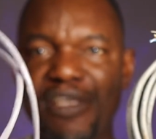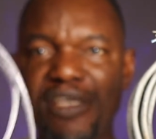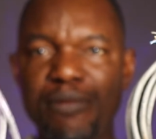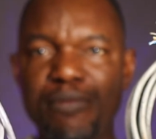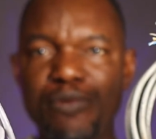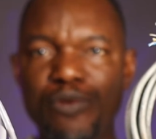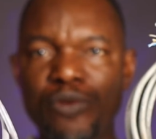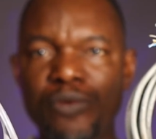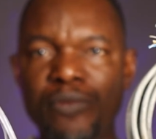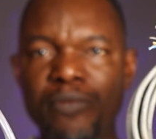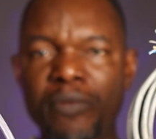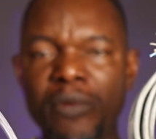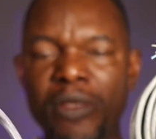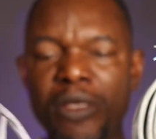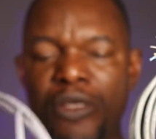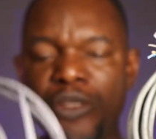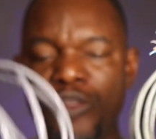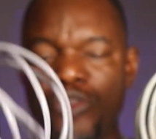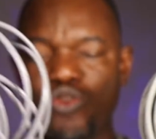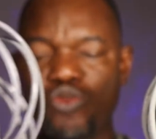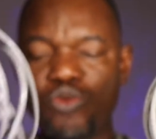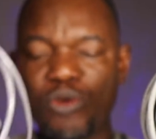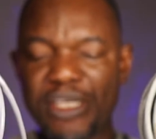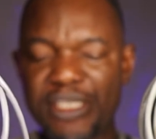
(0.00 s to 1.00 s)
cable
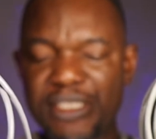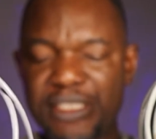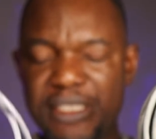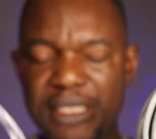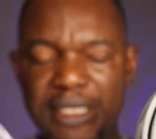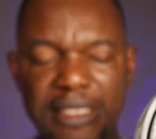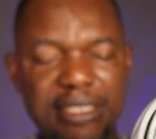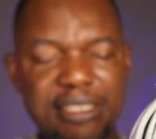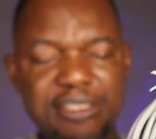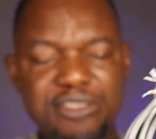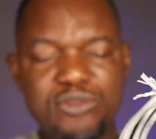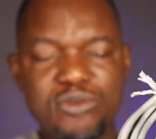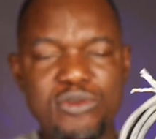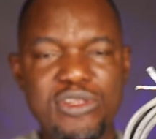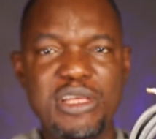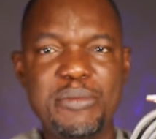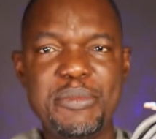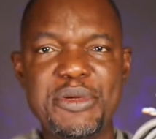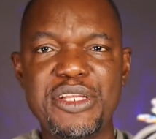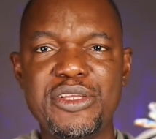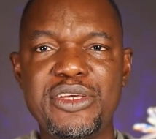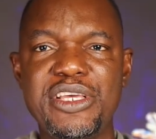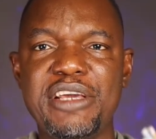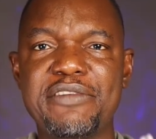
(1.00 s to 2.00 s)
to extend it. So let
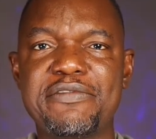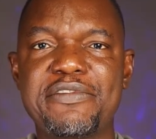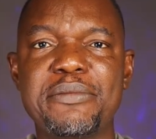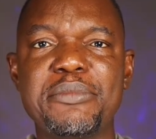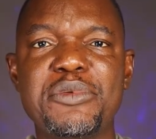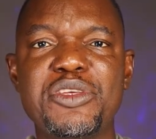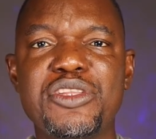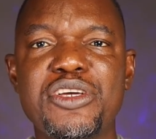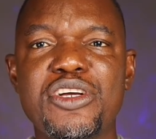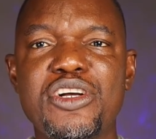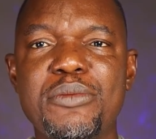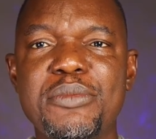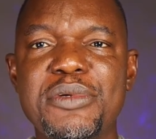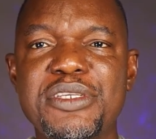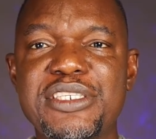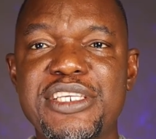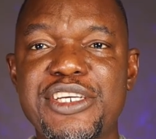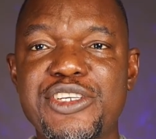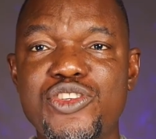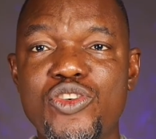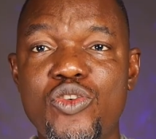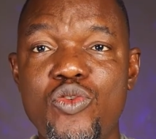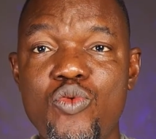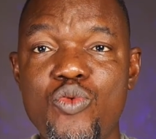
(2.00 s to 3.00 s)
me hear from you in the comment
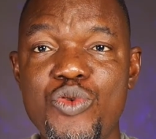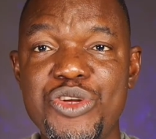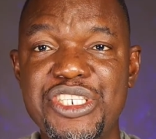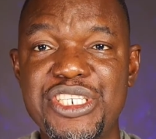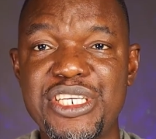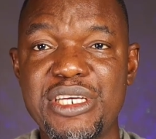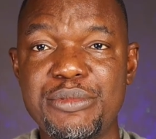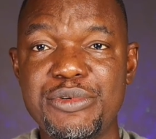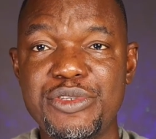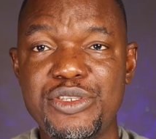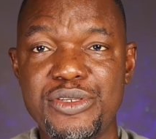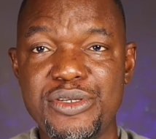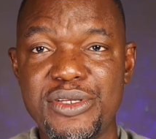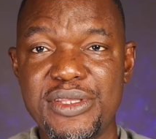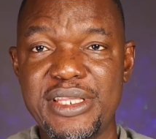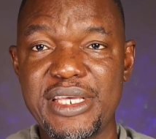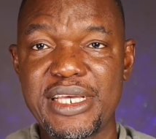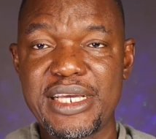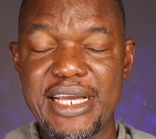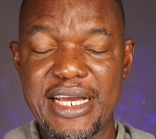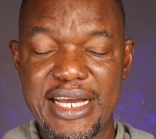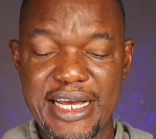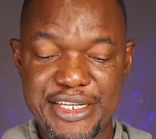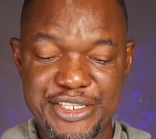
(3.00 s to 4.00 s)
section, which cable do you
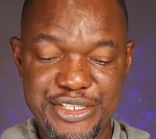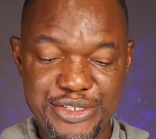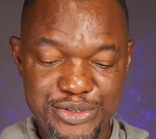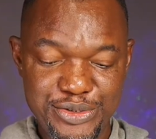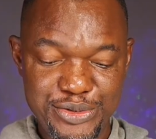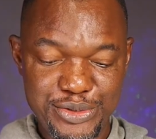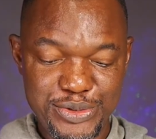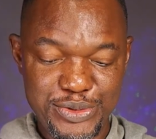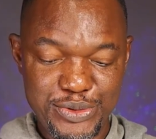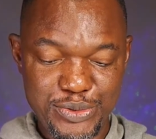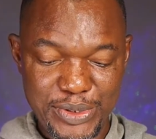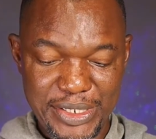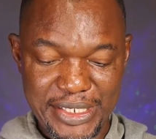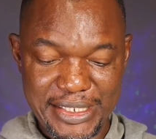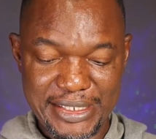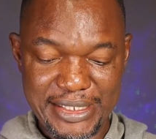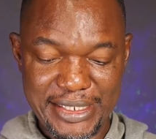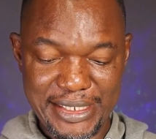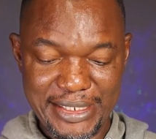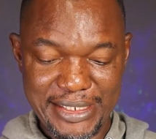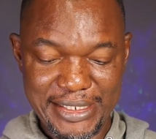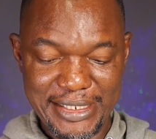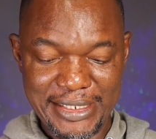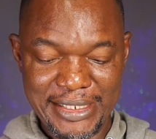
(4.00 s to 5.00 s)
think I should use to
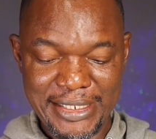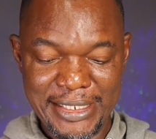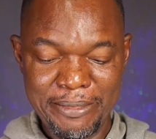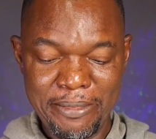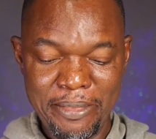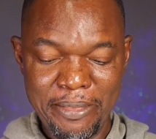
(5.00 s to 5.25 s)
extend it?